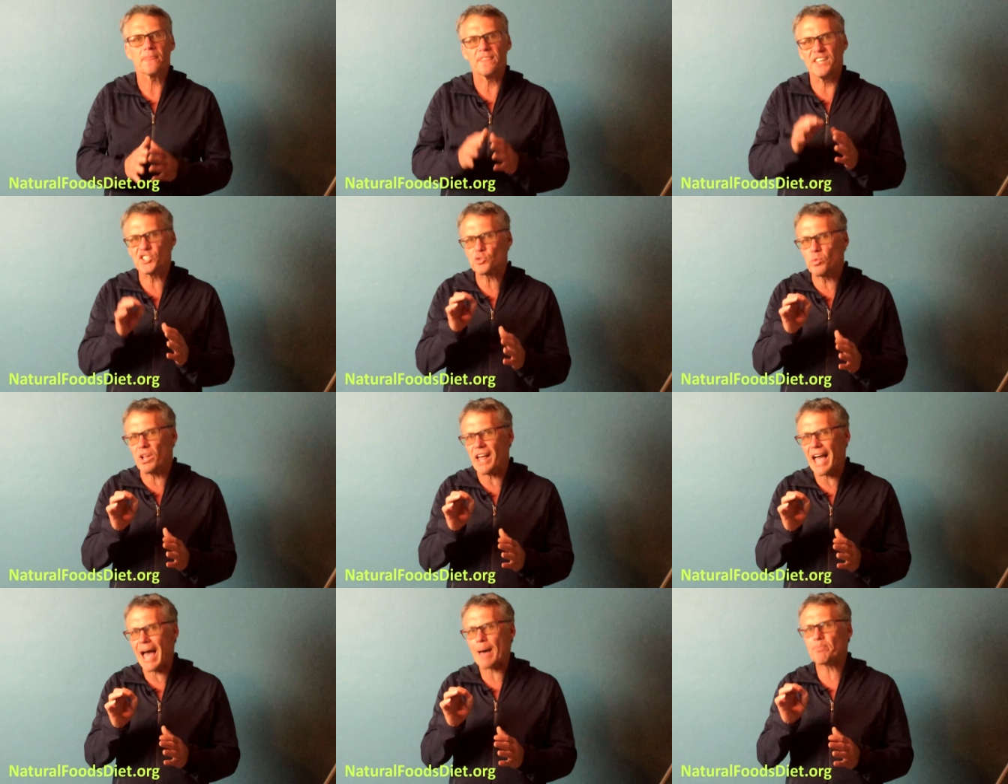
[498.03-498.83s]
This
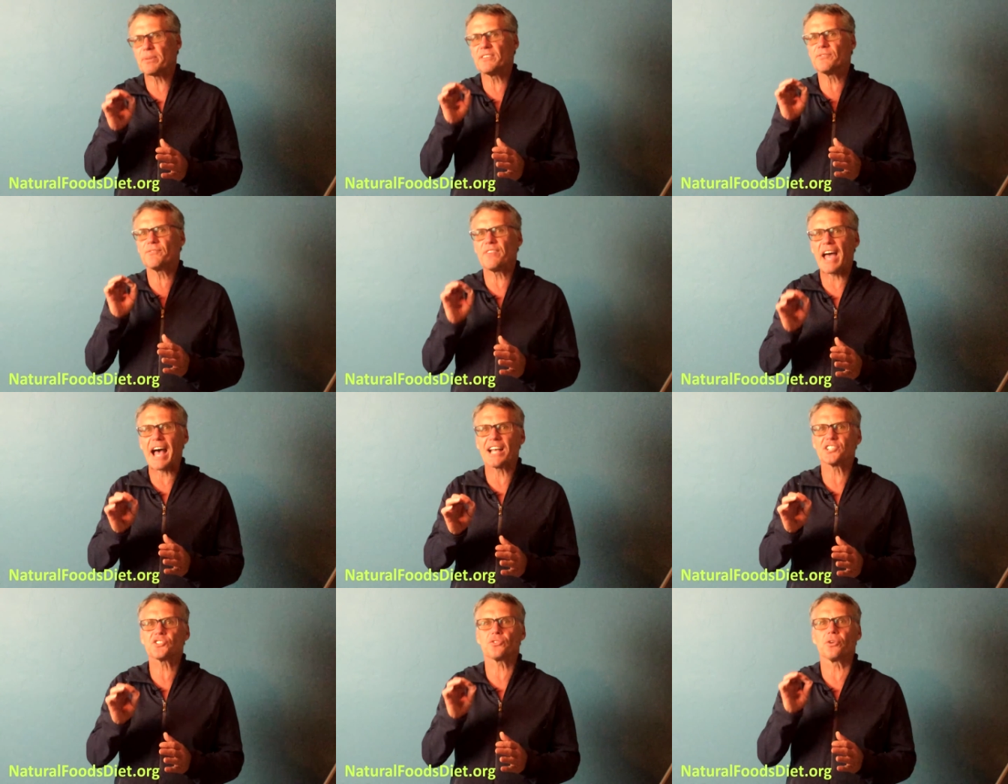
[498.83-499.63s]
will happen
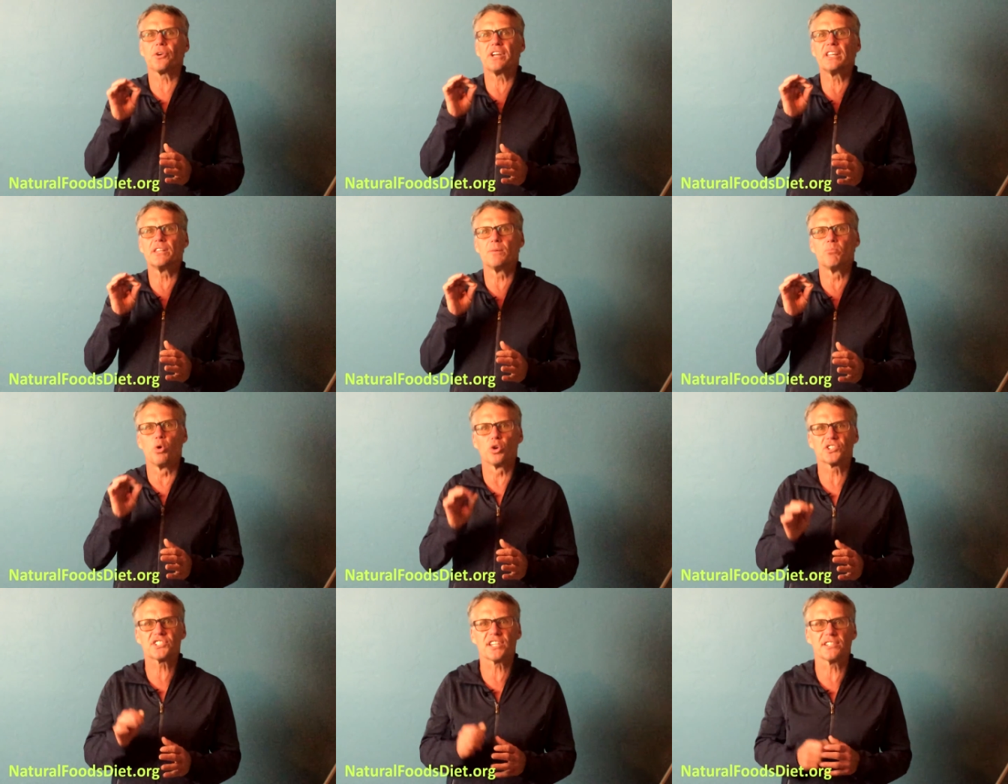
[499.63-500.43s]
faster in the
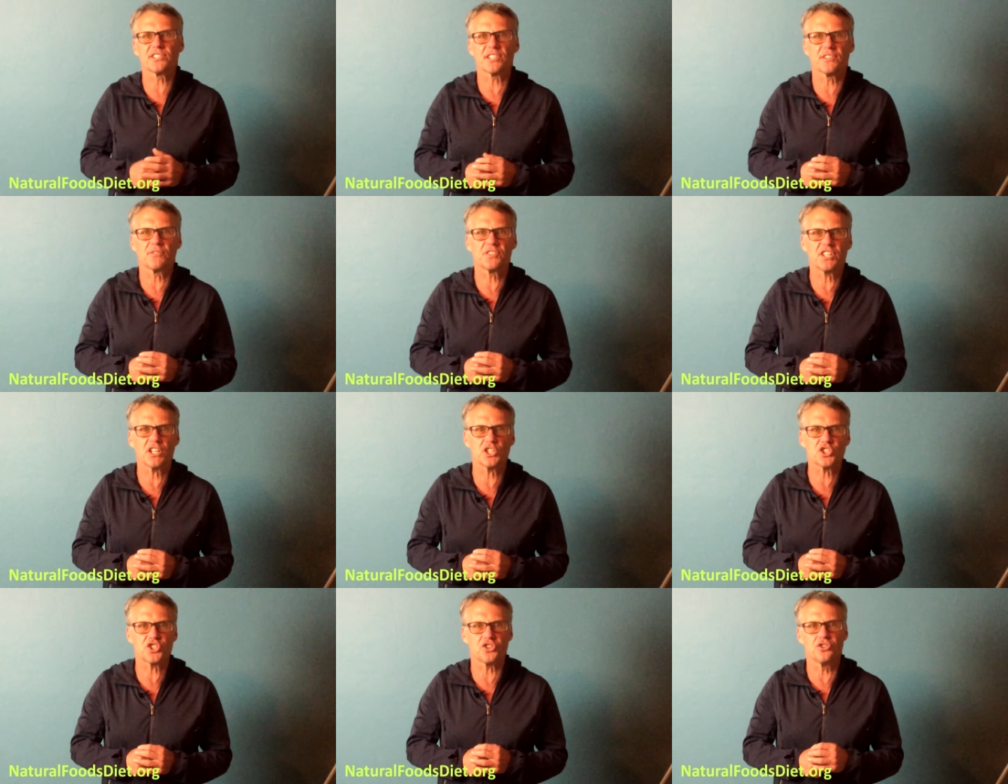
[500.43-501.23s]
more sensitive
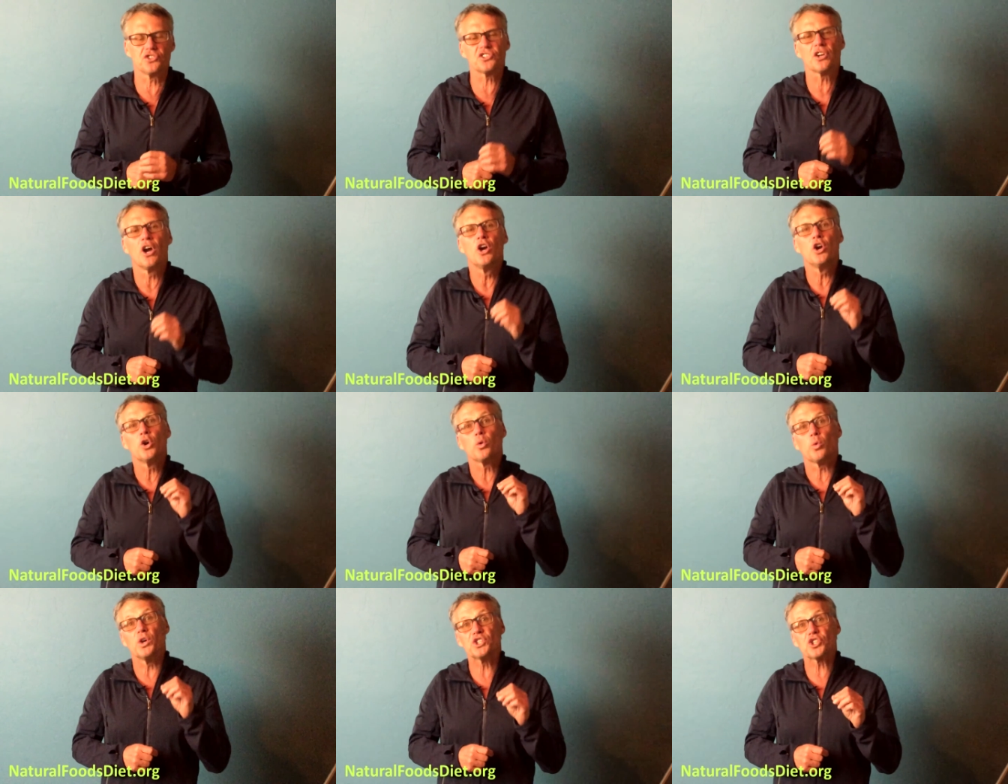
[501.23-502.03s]
tissues,
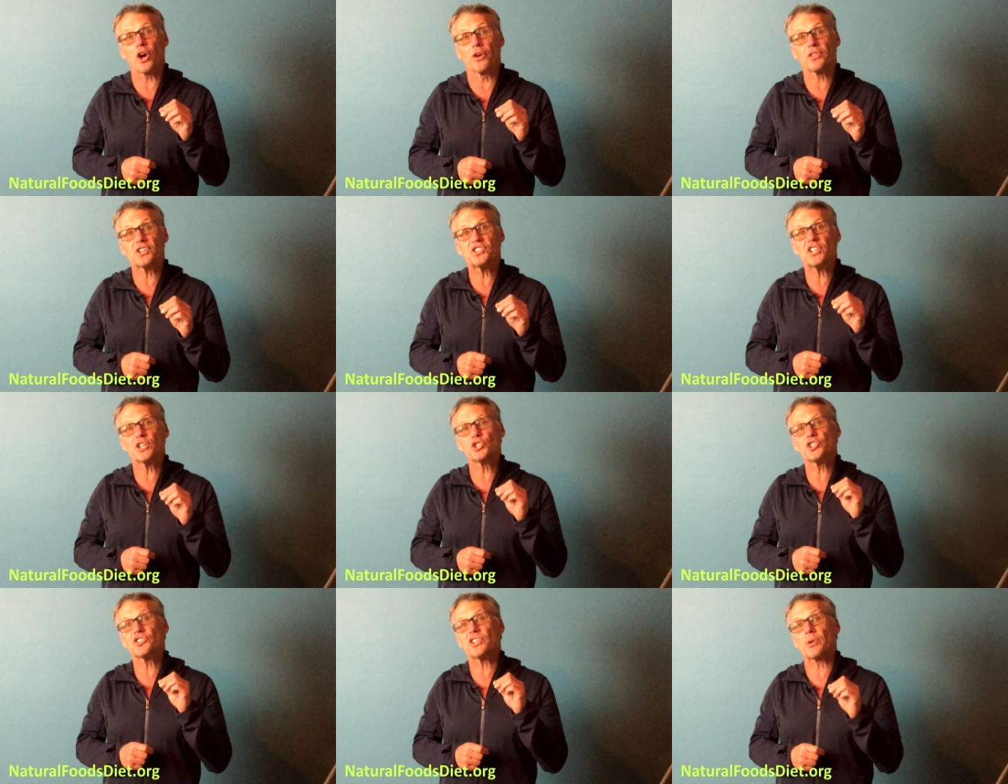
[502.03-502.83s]
which are the
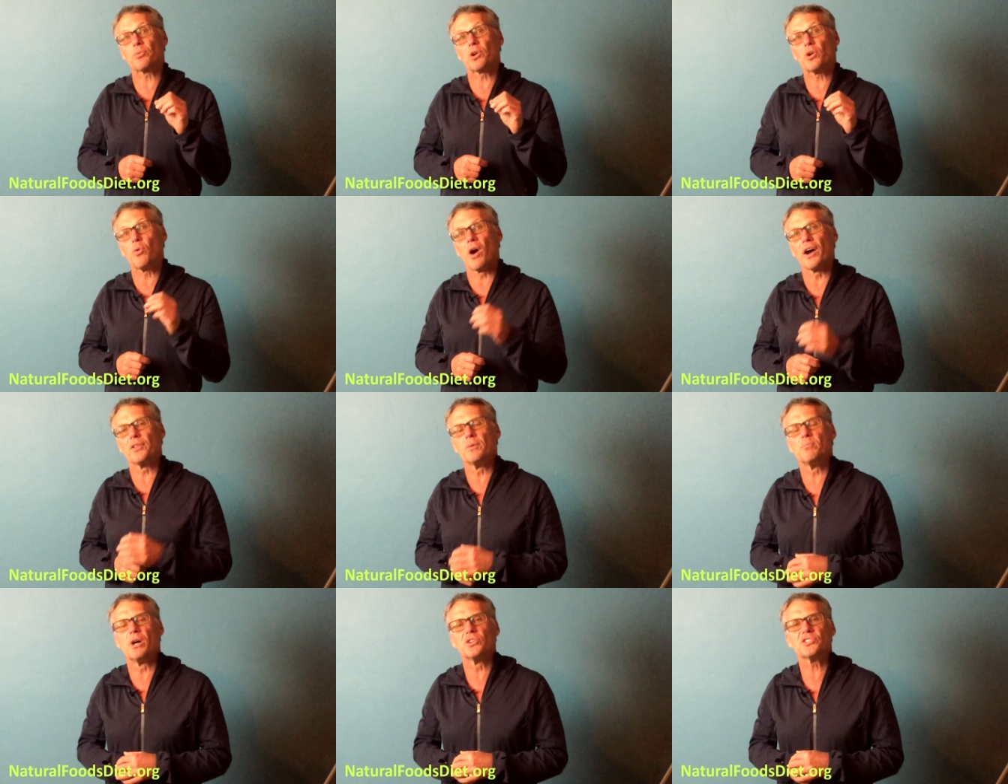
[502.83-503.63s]
tissues that require
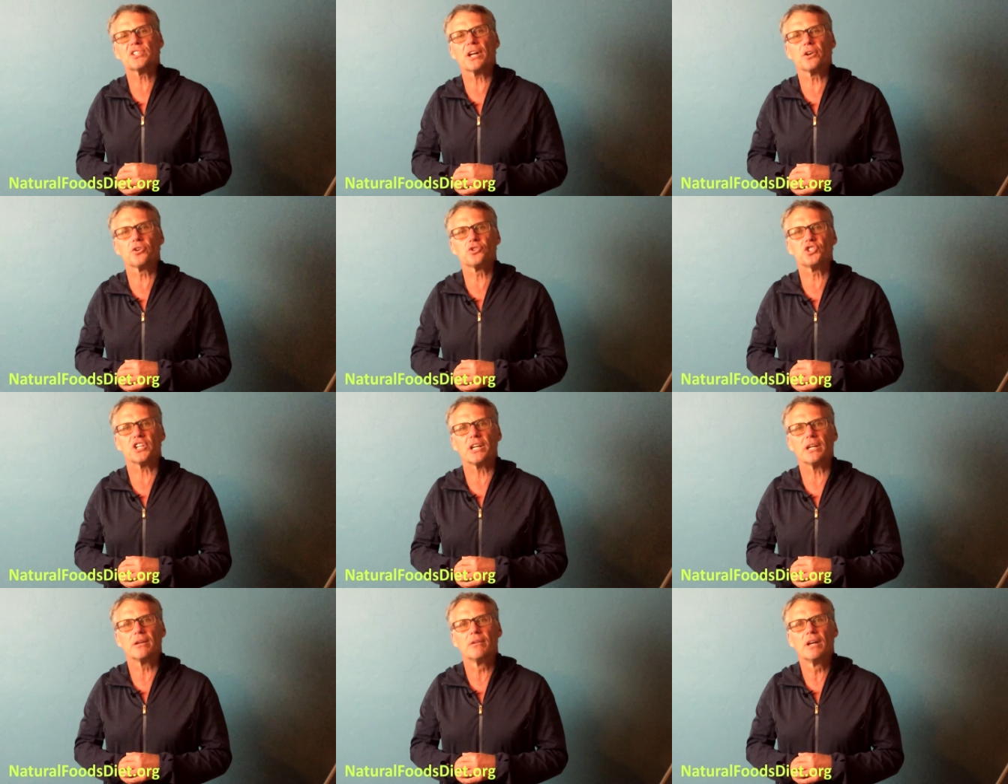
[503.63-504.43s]
the most
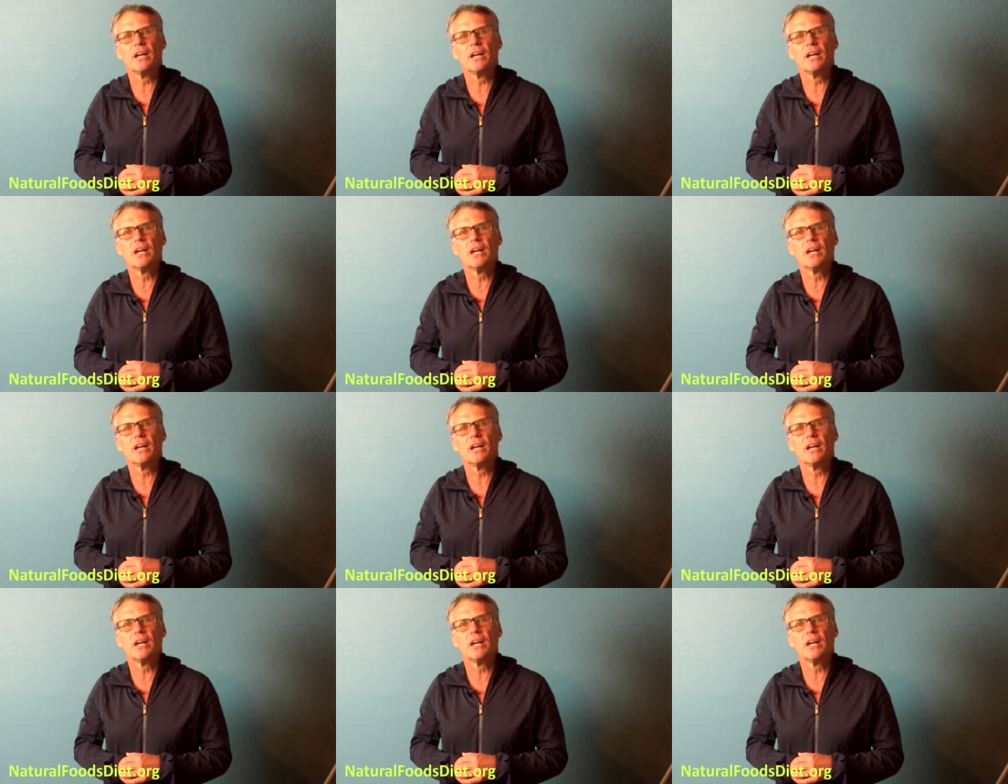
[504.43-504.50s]
energy.